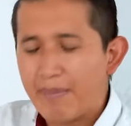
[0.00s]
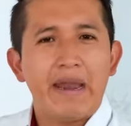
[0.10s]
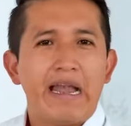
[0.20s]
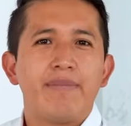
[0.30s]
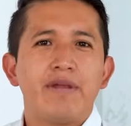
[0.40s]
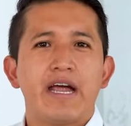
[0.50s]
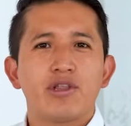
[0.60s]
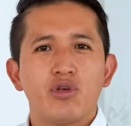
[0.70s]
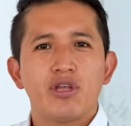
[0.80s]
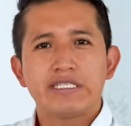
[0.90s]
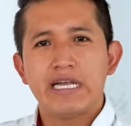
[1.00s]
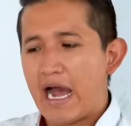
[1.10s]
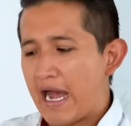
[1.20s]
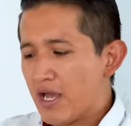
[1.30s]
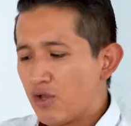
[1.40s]
the dust that's been
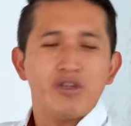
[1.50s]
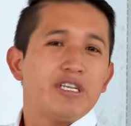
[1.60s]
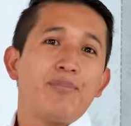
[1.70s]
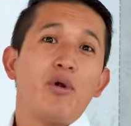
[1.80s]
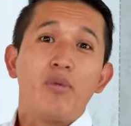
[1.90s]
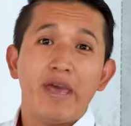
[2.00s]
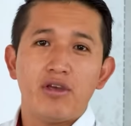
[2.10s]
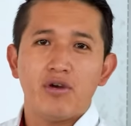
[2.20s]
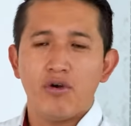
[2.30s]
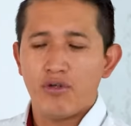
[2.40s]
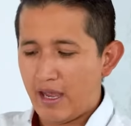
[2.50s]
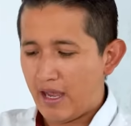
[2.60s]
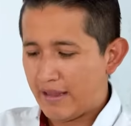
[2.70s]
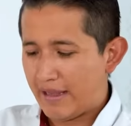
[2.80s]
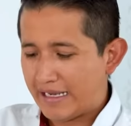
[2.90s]
generated and left on the
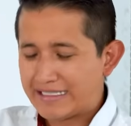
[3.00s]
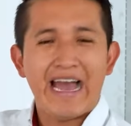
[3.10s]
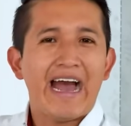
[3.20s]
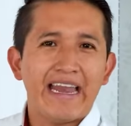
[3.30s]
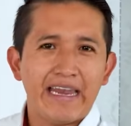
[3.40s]
surface,